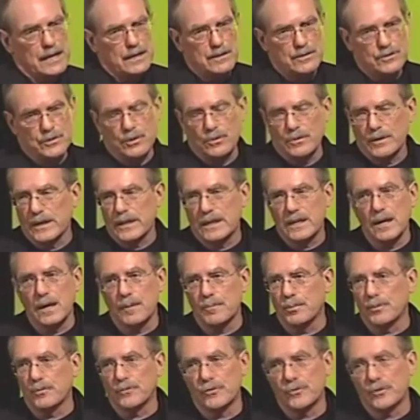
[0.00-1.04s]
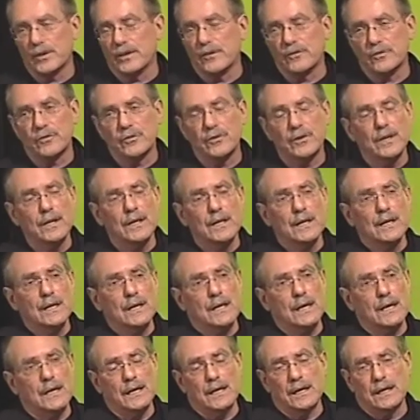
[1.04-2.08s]
And there's only a couple since
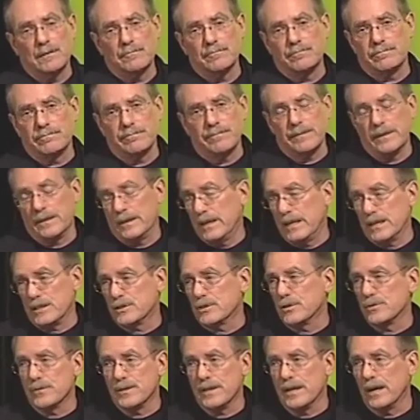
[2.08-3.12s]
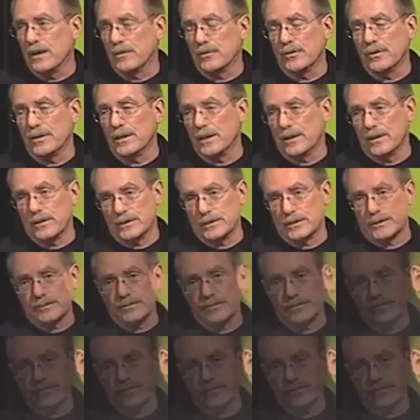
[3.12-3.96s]
in the last 2,000 years.